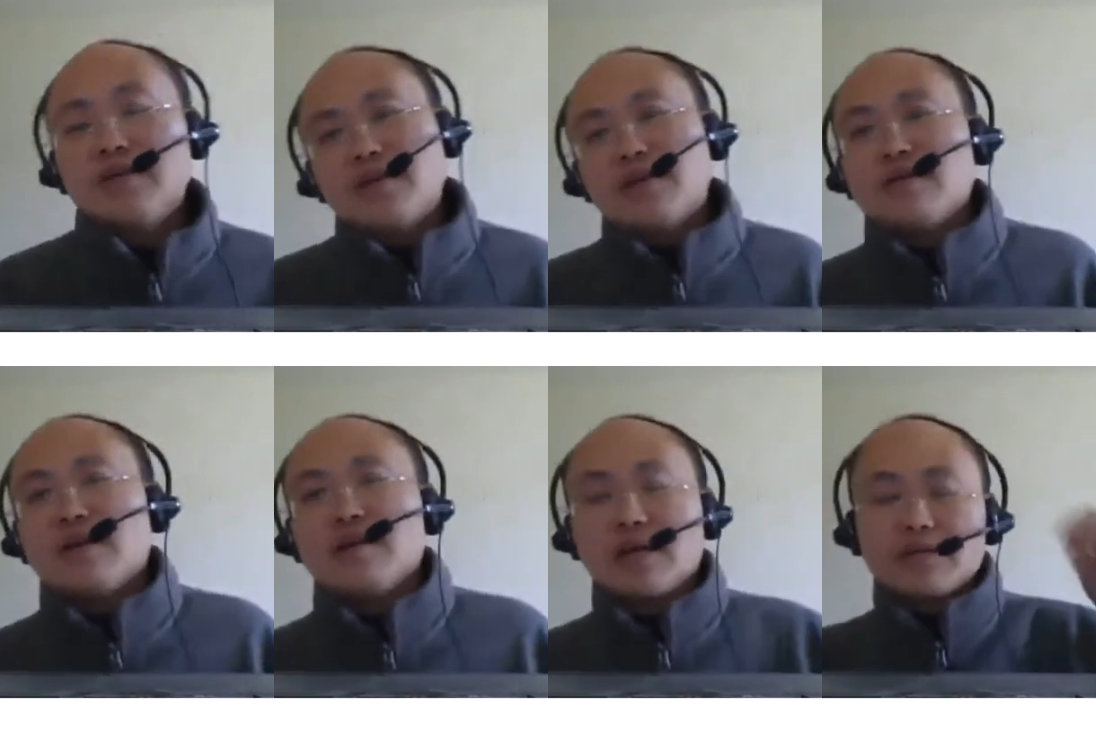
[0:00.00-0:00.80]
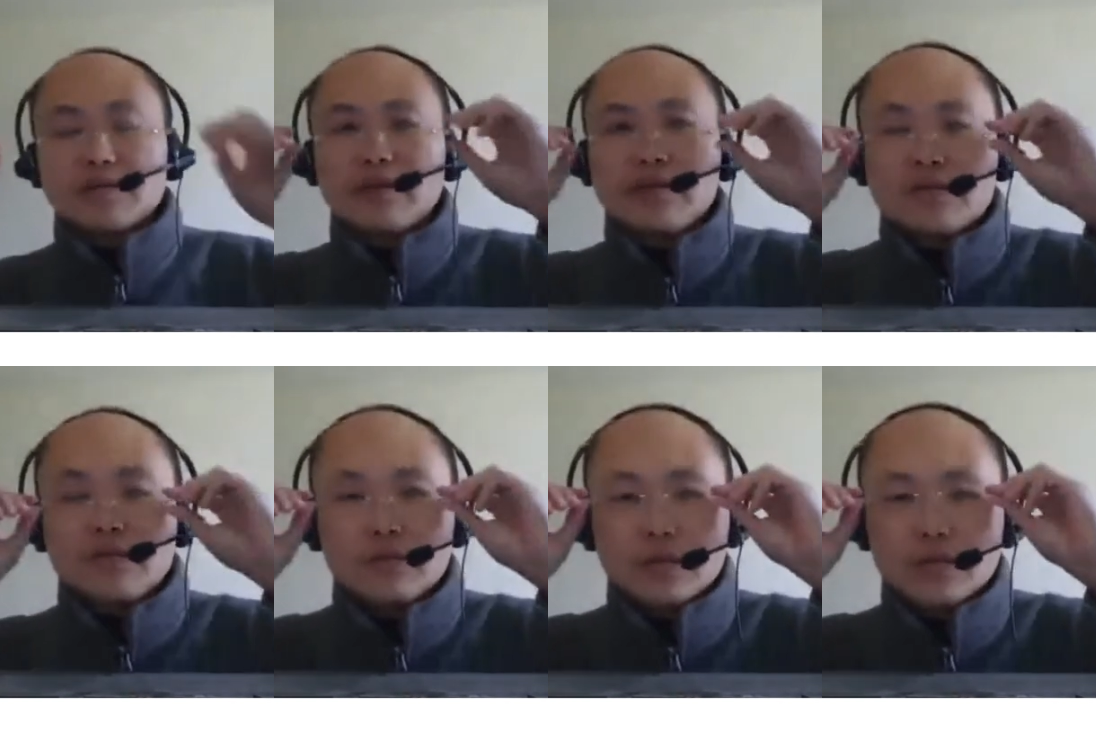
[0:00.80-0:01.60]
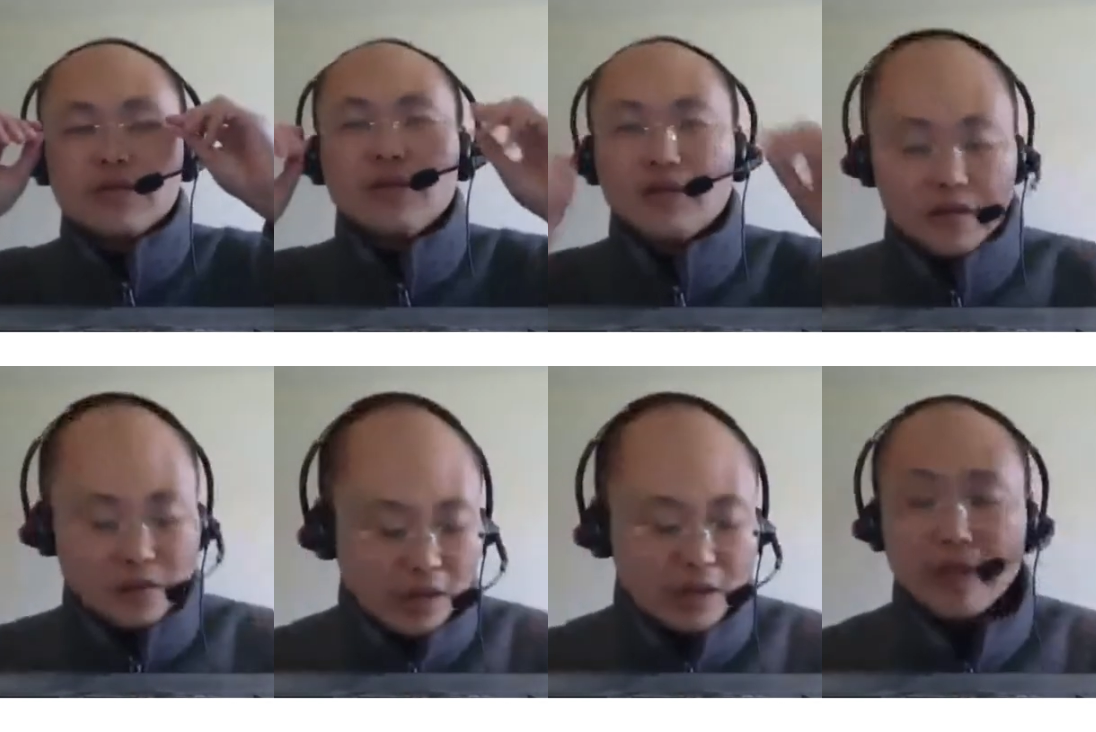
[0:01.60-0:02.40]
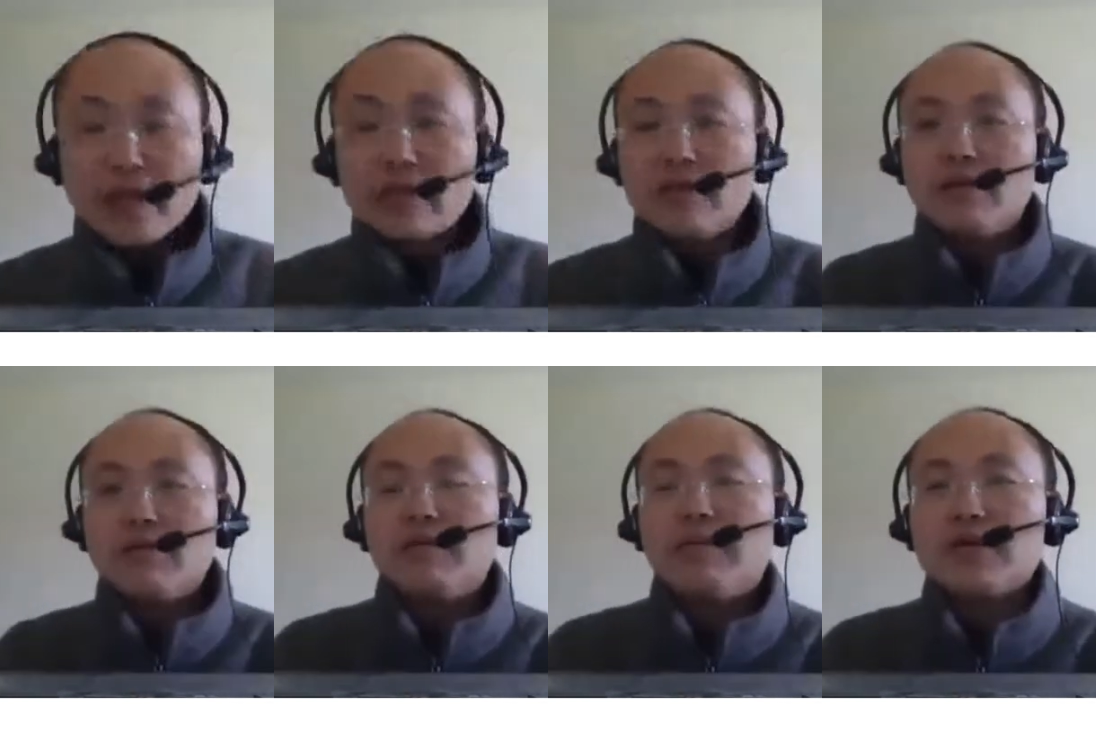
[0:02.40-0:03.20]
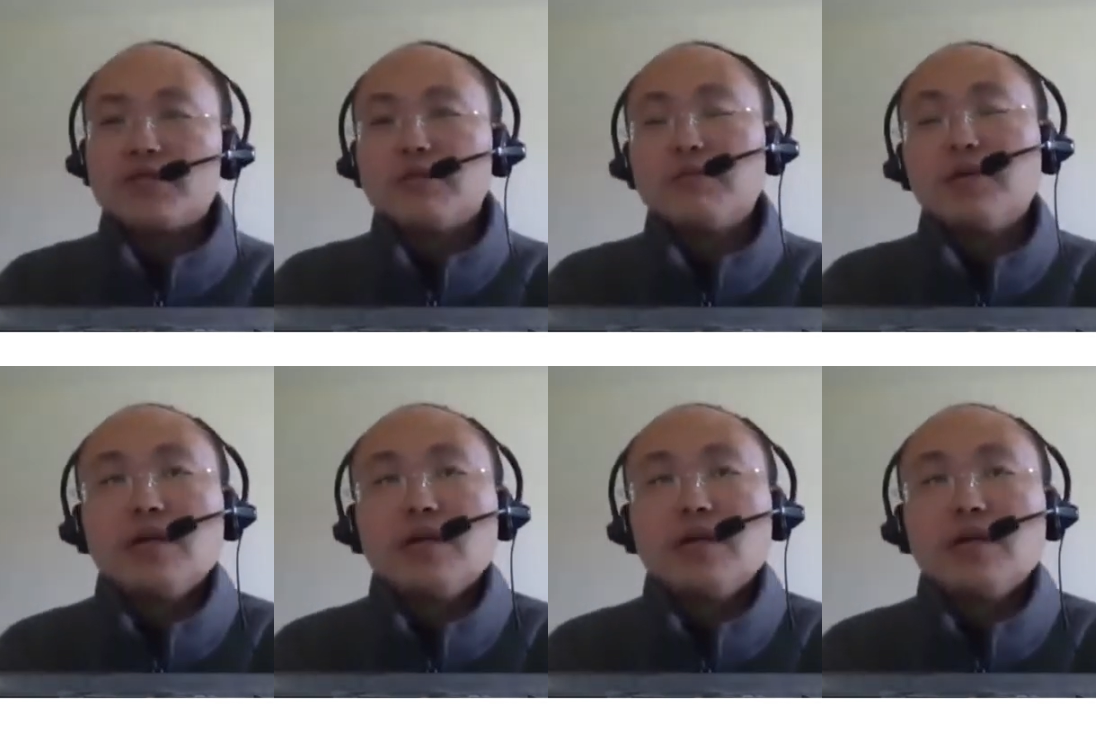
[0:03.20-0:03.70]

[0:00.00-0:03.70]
Yeah, I'm currently still working in IMAC in Belgium.